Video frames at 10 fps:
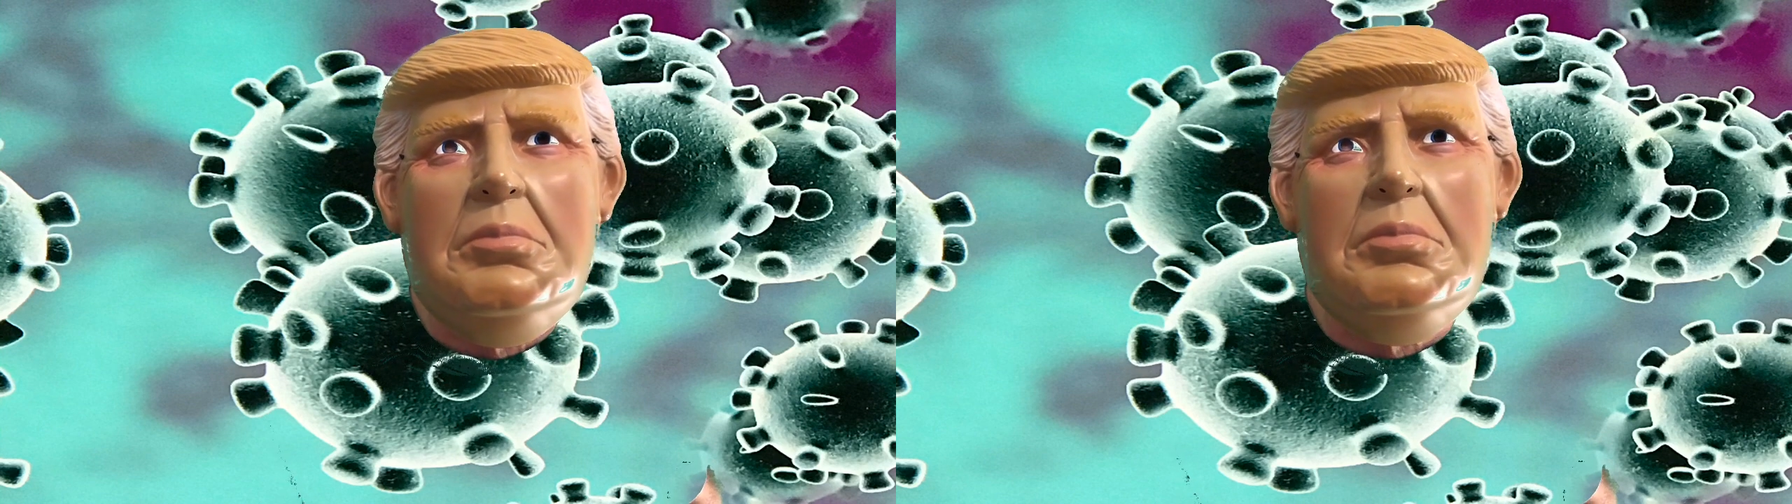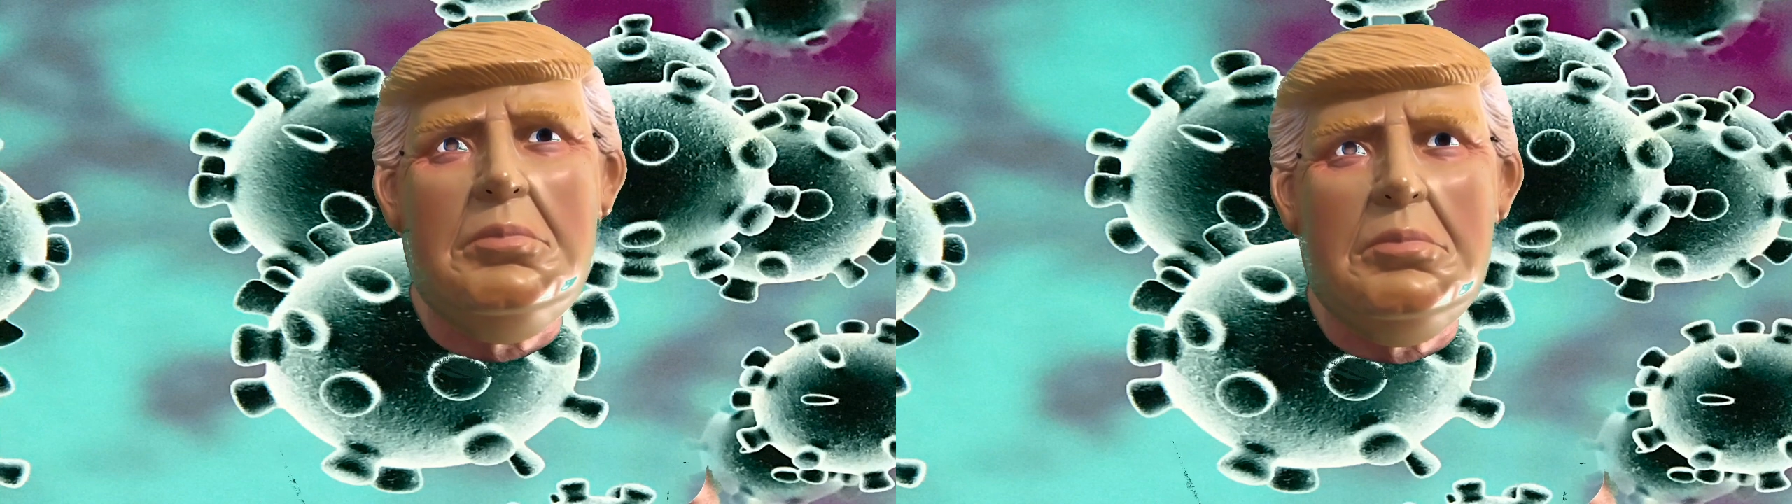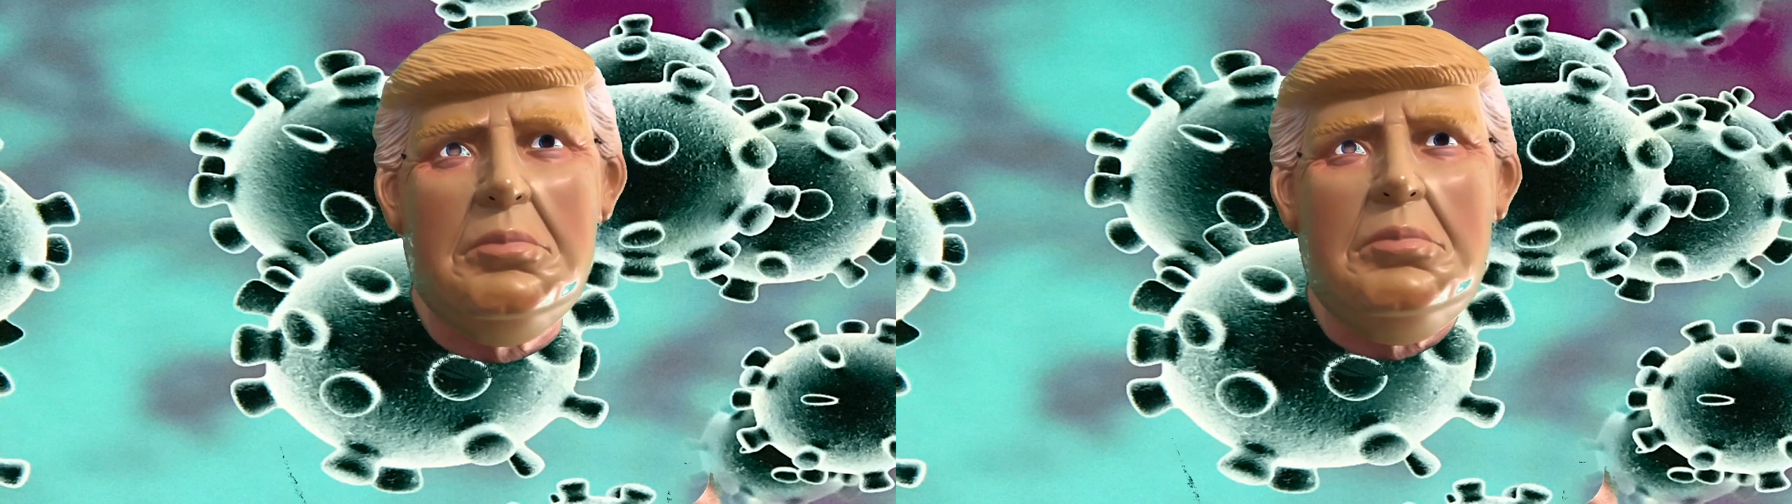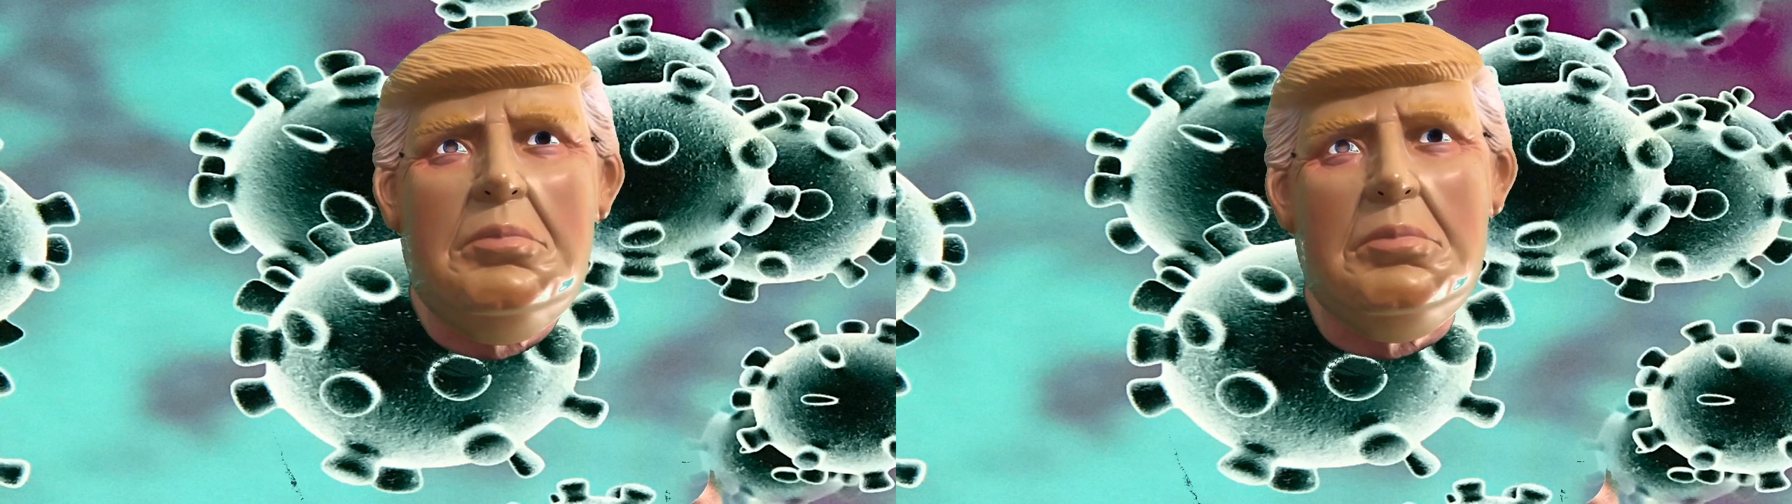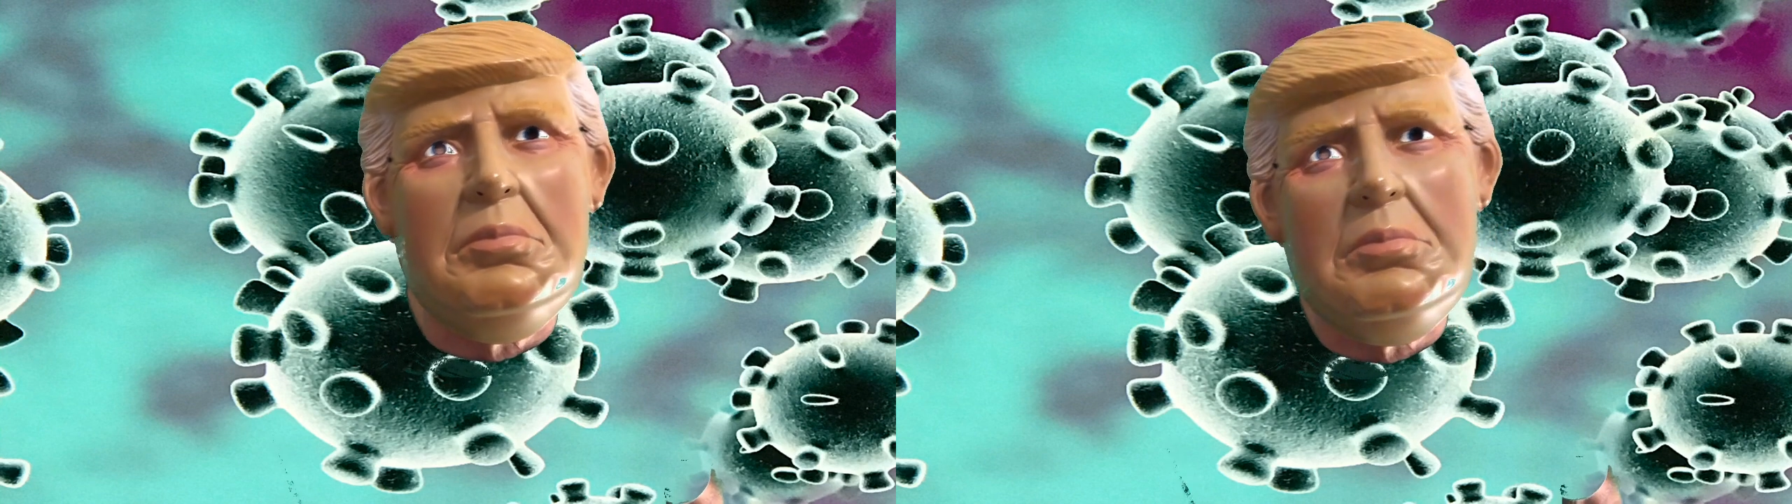
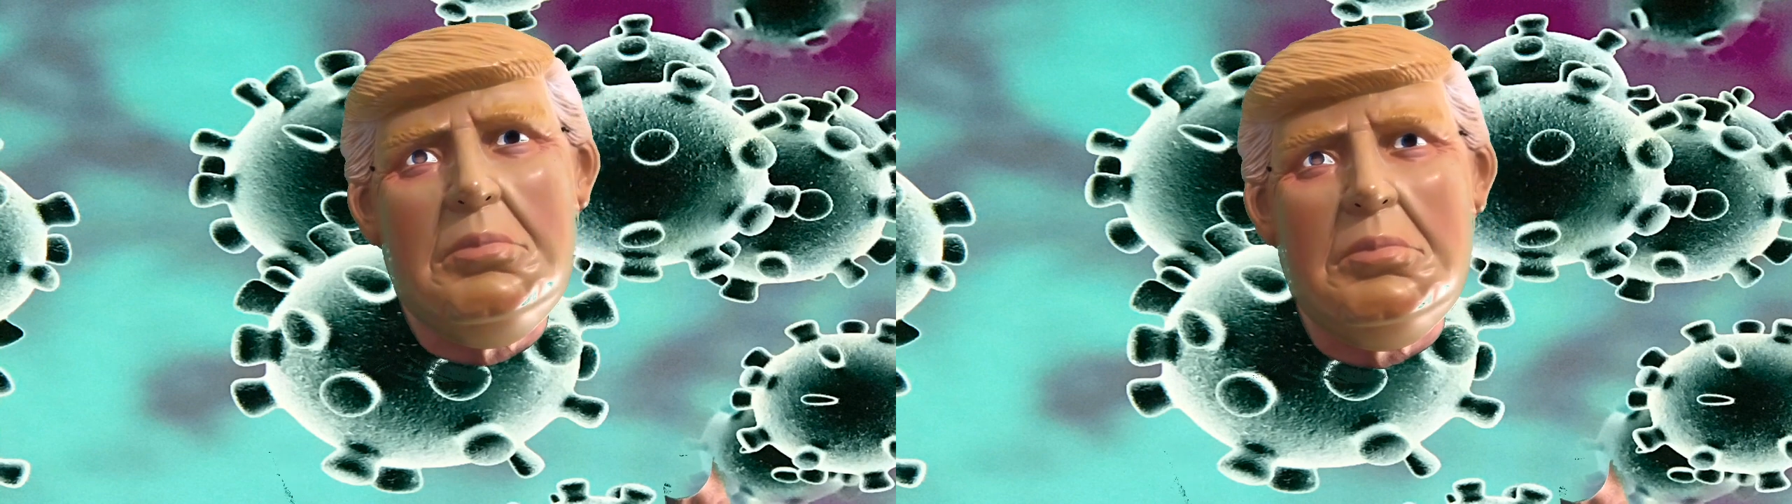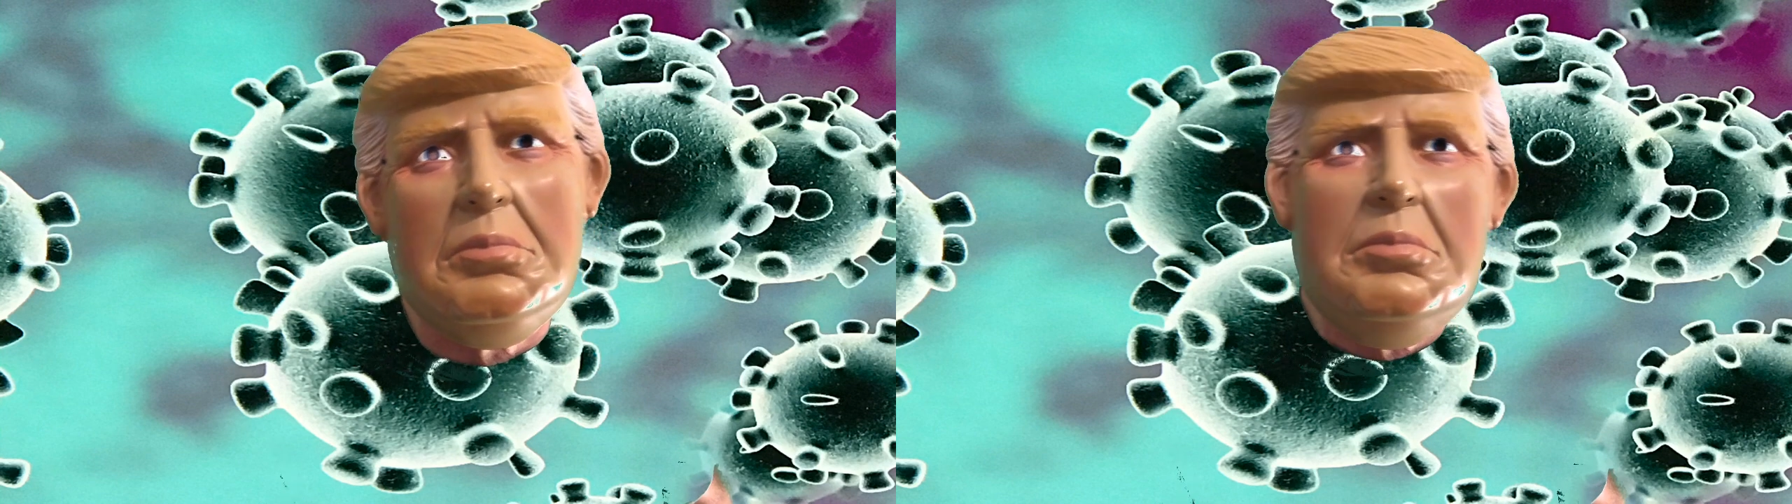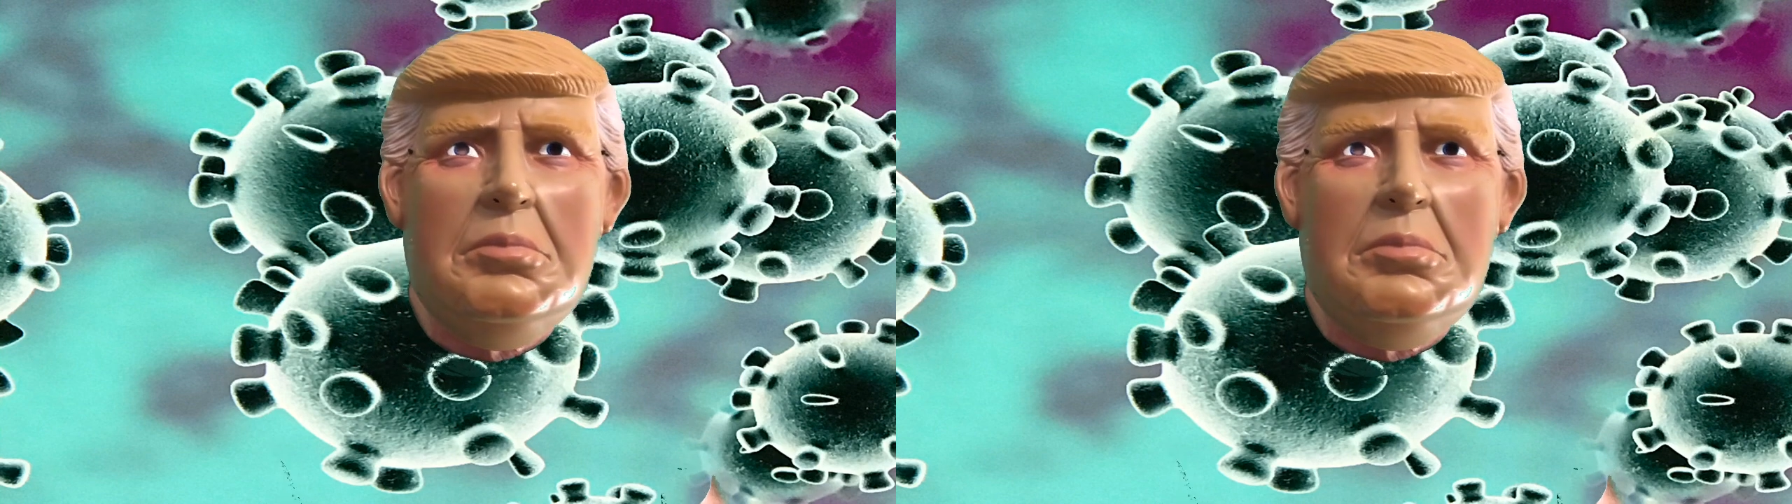tallest old white